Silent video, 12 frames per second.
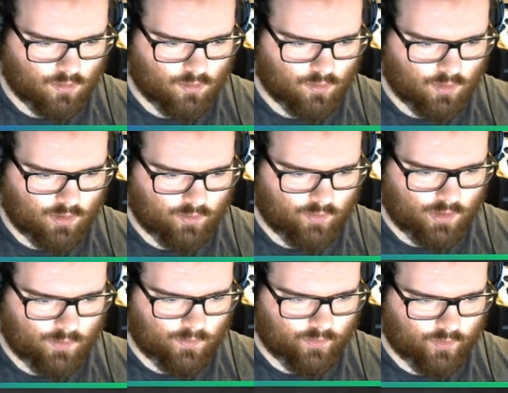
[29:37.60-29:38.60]
12
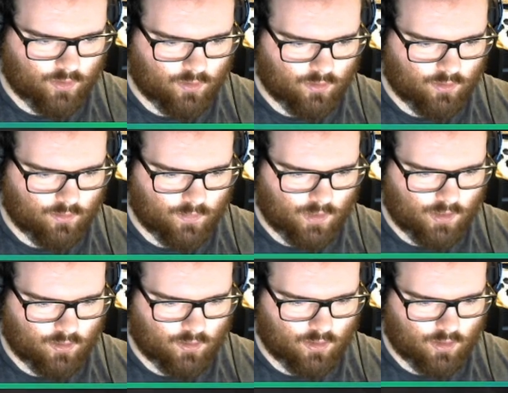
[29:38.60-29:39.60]
times 4
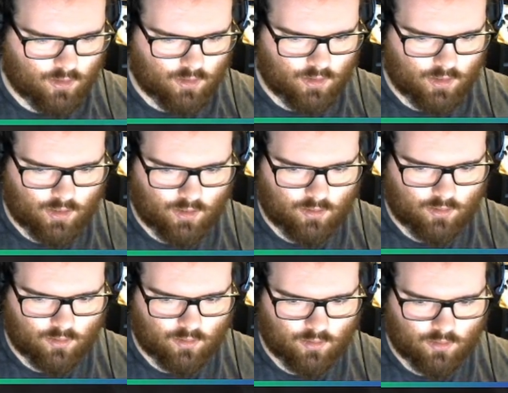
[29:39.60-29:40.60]
minus 30,
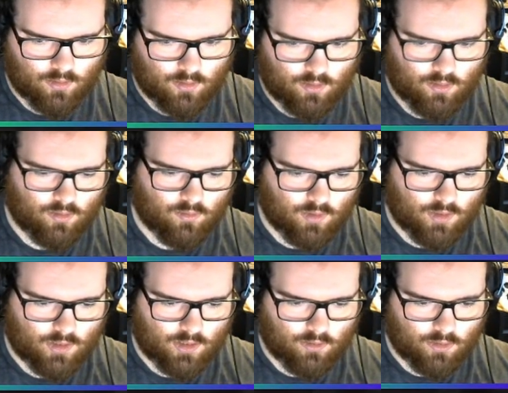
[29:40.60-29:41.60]
which
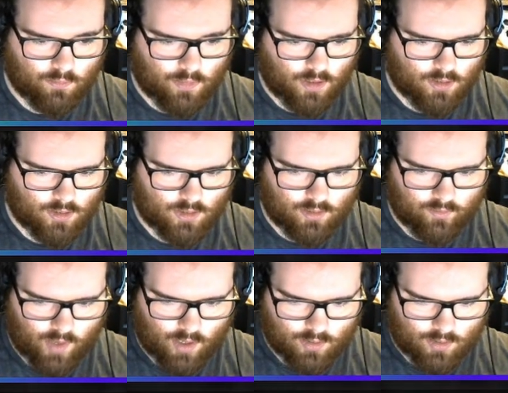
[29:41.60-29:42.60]
is equal to positive
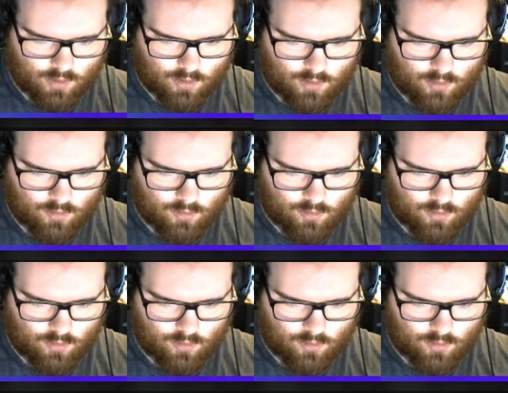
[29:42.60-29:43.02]
18,